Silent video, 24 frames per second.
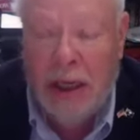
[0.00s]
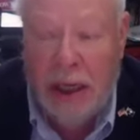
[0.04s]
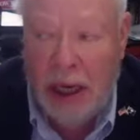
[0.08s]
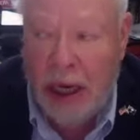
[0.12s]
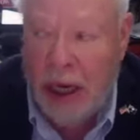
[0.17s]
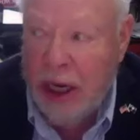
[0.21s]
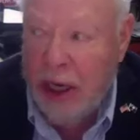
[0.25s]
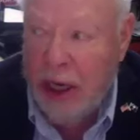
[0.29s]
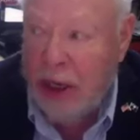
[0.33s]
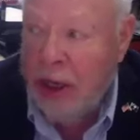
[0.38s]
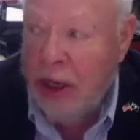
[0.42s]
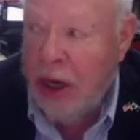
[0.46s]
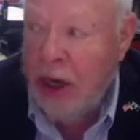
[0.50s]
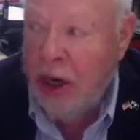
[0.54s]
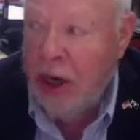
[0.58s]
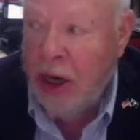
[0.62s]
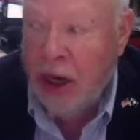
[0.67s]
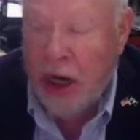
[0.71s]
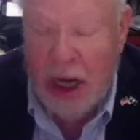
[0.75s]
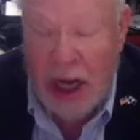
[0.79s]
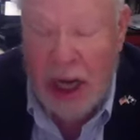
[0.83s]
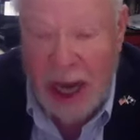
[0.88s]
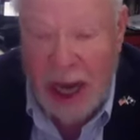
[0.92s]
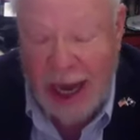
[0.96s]
and
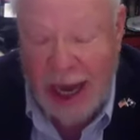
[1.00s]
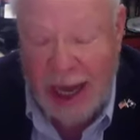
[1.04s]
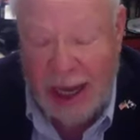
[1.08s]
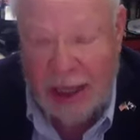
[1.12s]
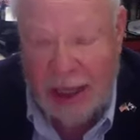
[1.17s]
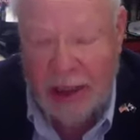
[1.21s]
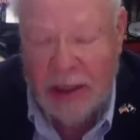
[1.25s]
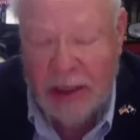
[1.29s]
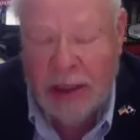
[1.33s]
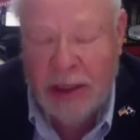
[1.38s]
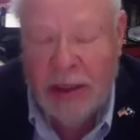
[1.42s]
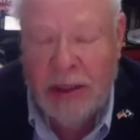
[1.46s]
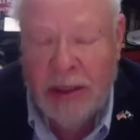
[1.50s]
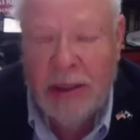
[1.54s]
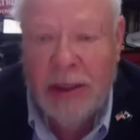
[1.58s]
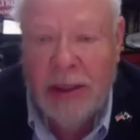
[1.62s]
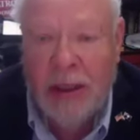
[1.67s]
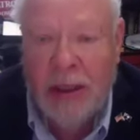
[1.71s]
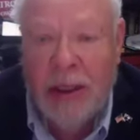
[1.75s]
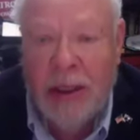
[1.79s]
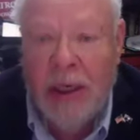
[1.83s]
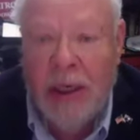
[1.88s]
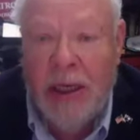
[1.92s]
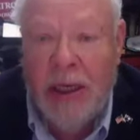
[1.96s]
their analysis.
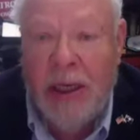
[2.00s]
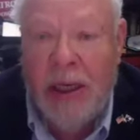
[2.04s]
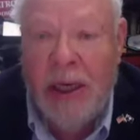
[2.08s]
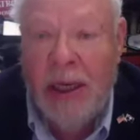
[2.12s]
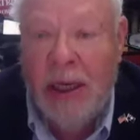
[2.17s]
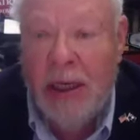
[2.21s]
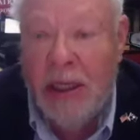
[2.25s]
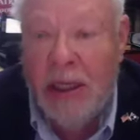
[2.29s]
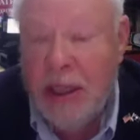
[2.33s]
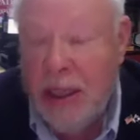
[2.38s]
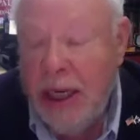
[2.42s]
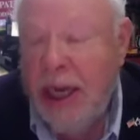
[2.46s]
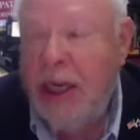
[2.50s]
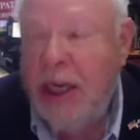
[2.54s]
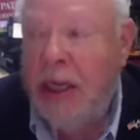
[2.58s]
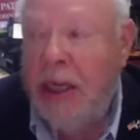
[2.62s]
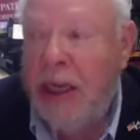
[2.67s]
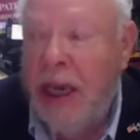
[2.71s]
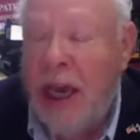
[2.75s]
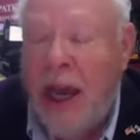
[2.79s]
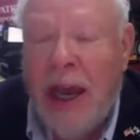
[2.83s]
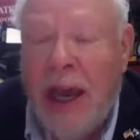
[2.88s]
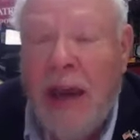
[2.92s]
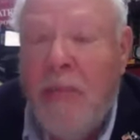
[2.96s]
And
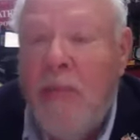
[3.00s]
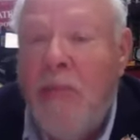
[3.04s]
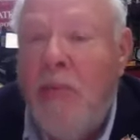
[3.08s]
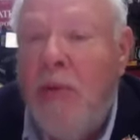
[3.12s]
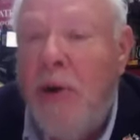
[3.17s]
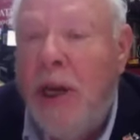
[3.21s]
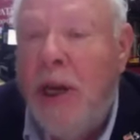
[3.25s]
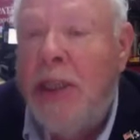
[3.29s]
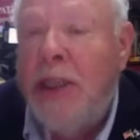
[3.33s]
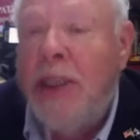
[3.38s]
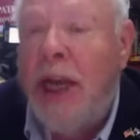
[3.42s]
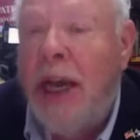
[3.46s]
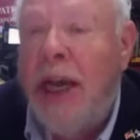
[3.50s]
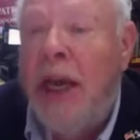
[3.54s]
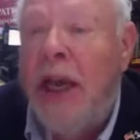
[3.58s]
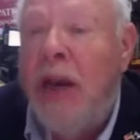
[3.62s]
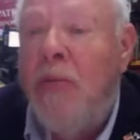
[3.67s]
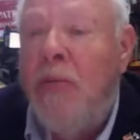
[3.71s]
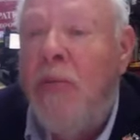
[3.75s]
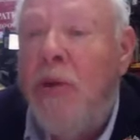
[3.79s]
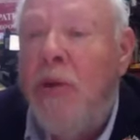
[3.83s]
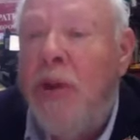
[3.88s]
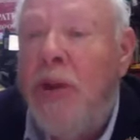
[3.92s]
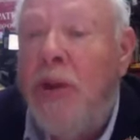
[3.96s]
secondly, how impressed I
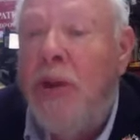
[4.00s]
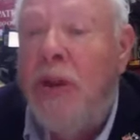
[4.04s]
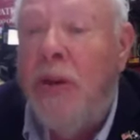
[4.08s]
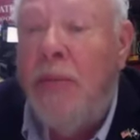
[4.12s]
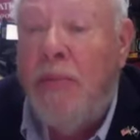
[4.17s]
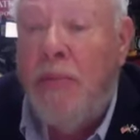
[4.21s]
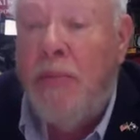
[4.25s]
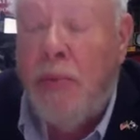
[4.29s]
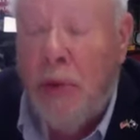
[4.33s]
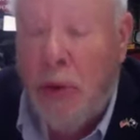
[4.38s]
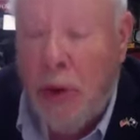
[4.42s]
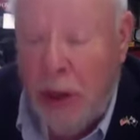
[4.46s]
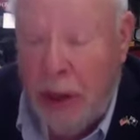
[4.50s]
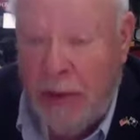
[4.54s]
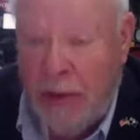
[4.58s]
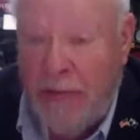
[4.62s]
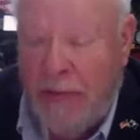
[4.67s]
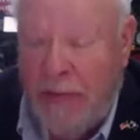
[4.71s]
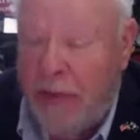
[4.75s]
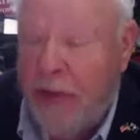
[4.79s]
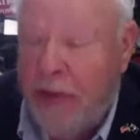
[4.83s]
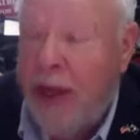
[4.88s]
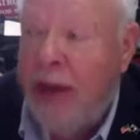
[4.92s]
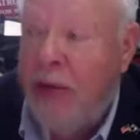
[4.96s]
am with the
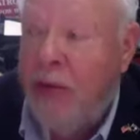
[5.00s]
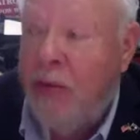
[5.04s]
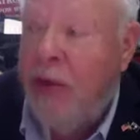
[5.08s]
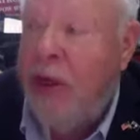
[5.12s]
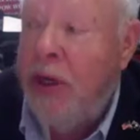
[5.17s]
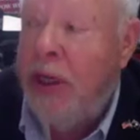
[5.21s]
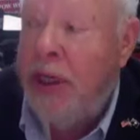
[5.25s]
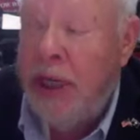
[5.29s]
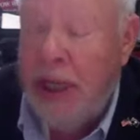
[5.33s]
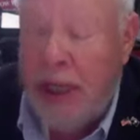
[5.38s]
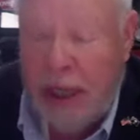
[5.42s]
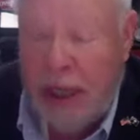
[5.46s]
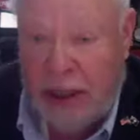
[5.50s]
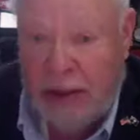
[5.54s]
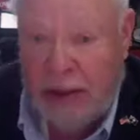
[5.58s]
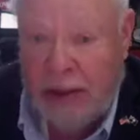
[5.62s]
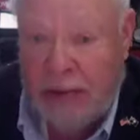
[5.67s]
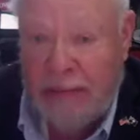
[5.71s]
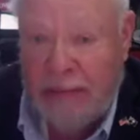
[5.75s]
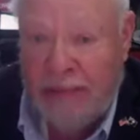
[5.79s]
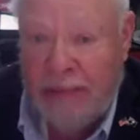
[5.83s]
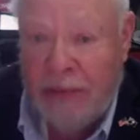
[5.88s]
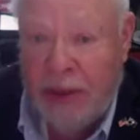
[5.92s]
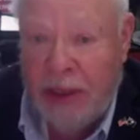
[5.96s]
brief that we did.
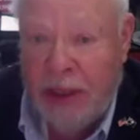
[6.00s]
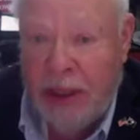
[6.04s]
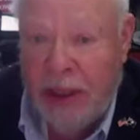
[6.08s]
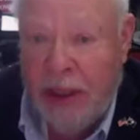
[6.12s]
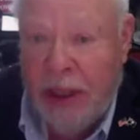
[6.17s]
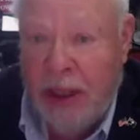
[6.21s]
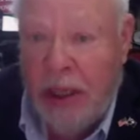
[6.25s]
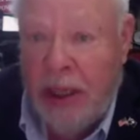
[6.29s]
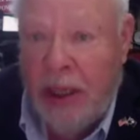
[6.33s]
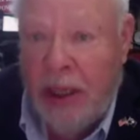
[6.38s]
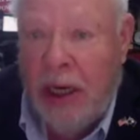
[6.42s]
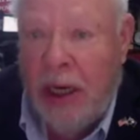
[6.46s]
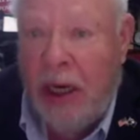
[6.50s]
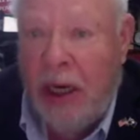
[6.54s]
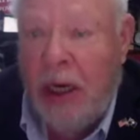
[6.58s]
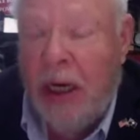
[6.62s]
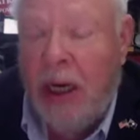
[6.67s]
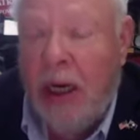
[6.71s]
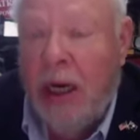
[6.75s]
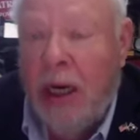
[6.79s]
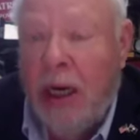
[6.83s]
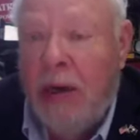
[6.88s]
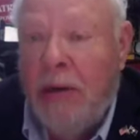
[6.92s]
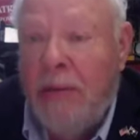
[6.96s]

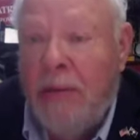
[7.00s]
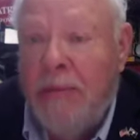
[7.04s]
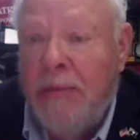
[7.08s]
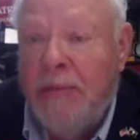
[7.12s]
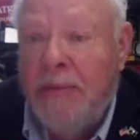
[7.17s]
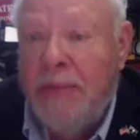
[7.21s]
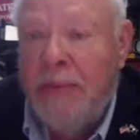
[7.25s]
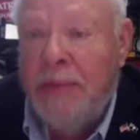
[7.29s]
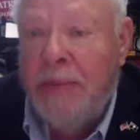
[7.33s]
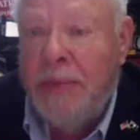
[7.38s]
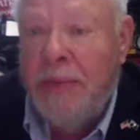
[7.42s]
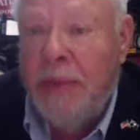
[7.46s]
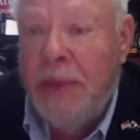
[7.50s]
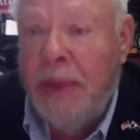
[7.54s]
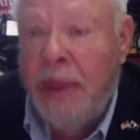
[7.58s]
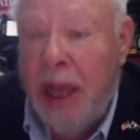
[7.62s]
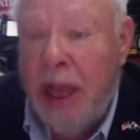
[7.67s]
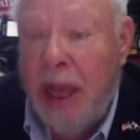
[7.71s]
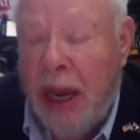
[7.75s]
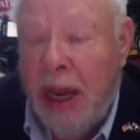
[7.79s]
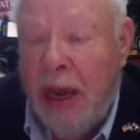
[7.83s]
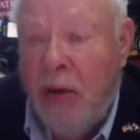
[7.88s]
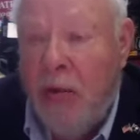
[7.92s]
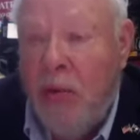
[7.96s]
Mm-hmm.
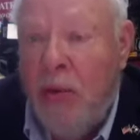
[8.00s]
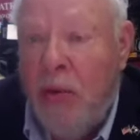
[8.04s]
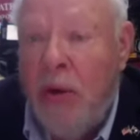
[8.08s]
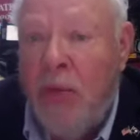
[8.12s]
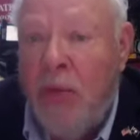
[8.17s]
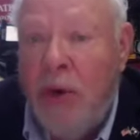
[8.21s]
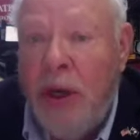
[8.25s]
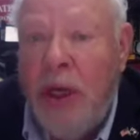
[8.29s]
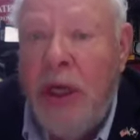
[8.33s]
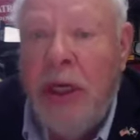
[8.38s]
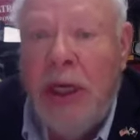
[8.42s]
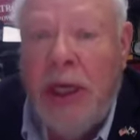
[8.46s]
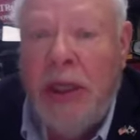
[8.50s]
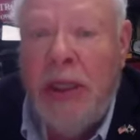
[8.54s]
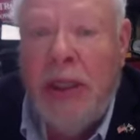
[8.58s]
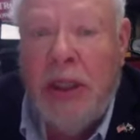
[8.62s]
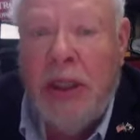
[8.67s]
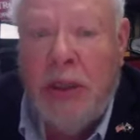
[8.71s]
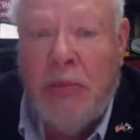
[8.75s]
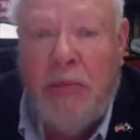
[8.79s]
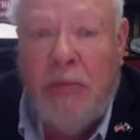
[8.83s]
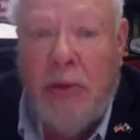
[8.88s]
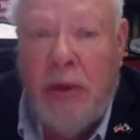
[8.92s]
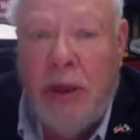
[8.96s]
Now, when we did
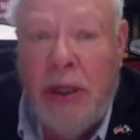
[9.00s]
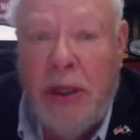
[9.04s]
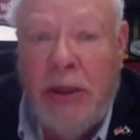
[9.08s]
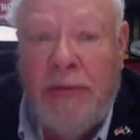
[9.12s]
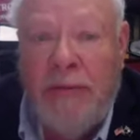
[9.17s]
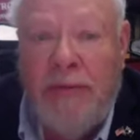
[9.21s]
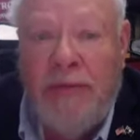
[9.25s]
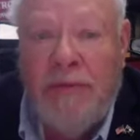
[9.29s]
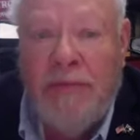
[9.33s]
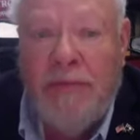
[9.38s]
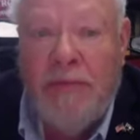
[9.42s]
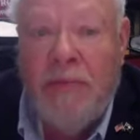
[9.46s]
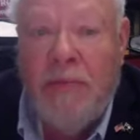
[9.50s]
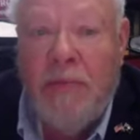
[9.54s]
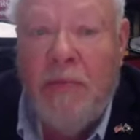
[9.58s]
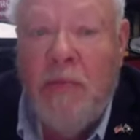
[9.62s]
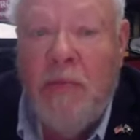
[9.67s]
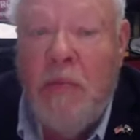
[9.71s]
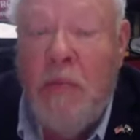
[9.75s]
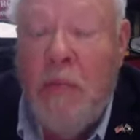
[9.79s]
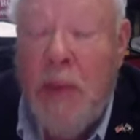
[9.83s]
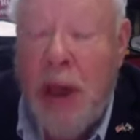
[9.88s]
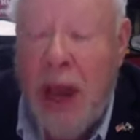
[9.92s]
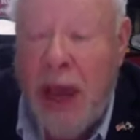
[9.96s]
this brief,
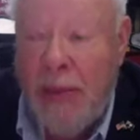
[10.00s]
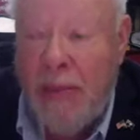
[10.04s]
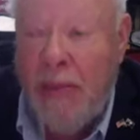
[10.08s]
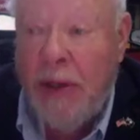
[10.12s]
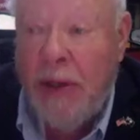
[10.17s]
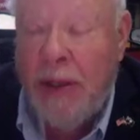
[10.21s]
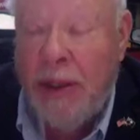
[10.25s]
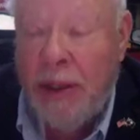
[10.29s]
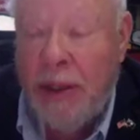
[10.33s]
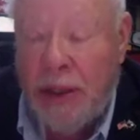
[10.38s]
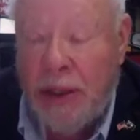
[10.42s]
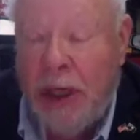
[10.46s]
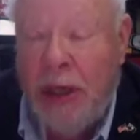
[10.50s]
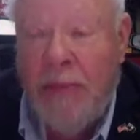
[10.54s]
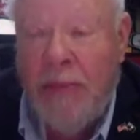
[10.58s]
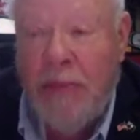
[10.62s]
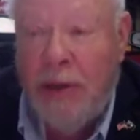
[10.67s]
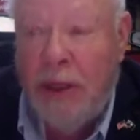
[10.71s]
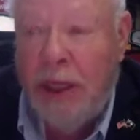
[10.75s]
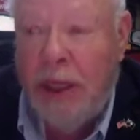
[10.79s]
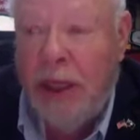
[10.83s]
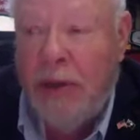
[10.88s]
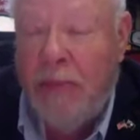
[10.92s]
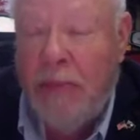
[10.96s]
maybe some
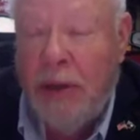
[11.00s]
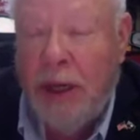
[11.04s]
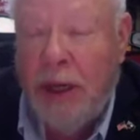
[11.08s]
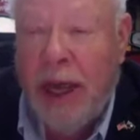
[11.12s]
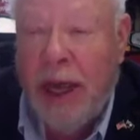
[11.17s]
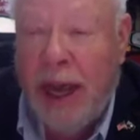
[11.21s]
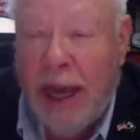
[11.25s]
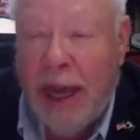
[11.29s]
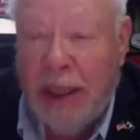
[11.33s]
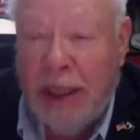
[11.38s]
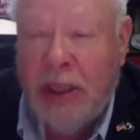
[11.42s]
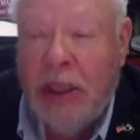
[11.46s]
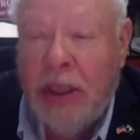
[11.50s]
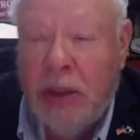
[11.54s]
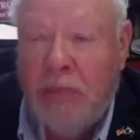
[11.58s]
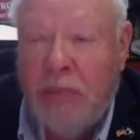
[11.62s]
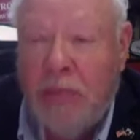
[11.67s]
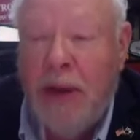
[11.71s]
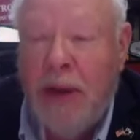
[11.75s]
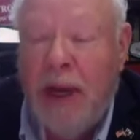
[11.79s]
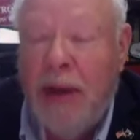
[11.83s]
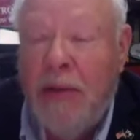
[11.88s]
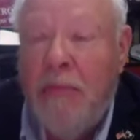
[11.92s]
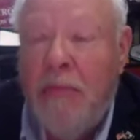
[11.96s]
did, but I
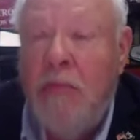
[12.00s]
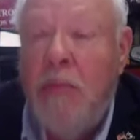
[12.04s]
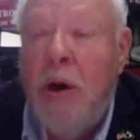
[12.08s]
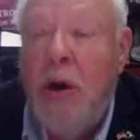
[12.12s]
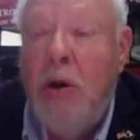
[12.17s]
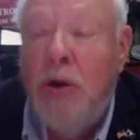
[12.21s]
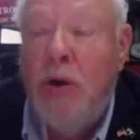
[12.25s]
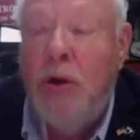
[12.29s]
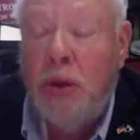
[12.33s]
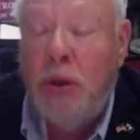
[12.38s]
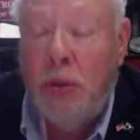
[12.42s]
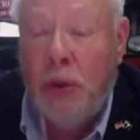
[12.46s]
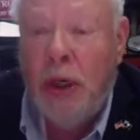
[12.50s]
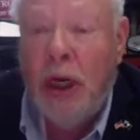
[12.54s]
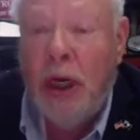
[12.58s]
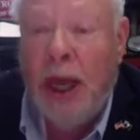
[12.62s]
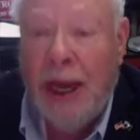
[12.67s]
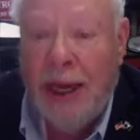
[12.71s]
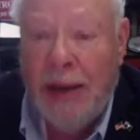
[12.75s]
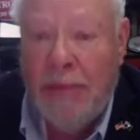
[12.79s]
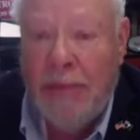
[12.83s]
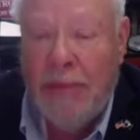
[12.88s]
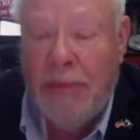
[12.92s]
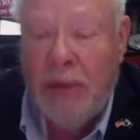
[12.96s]
suspect most were
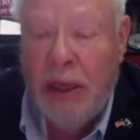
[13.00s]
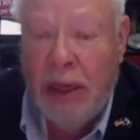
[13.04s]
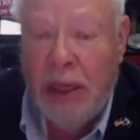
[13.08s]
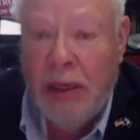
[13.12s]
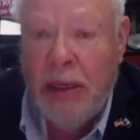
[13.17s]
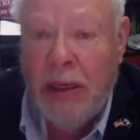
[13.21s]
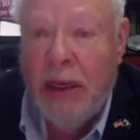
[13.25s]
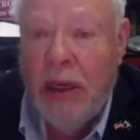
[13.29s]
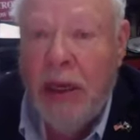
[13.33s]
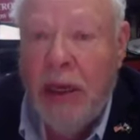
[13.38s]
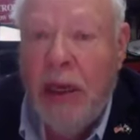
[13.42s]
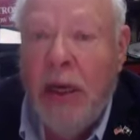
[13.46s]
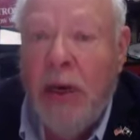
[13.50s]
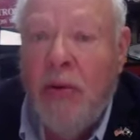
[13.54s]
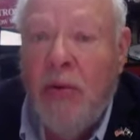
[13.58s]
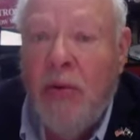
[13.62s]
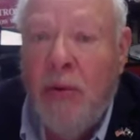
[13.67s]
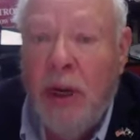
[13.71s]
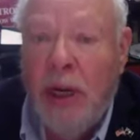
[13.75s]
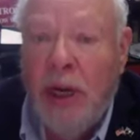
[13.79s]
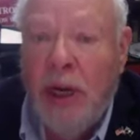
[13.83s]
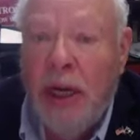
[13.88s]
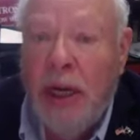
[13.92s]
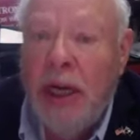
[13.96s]
like me.
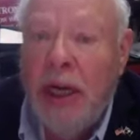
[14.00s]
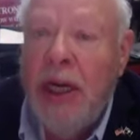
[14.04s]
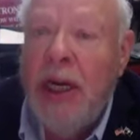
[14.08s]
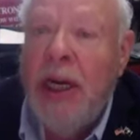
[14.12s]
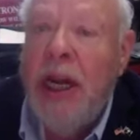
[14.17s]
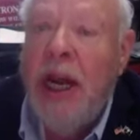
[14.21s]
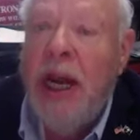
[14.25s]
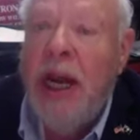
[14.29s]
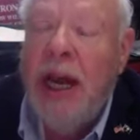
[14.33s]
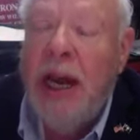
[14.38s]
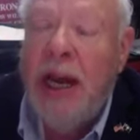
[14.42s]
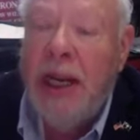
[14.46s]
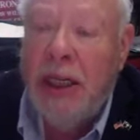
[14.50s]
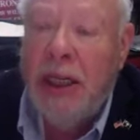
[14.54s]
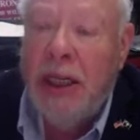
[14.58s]
We did not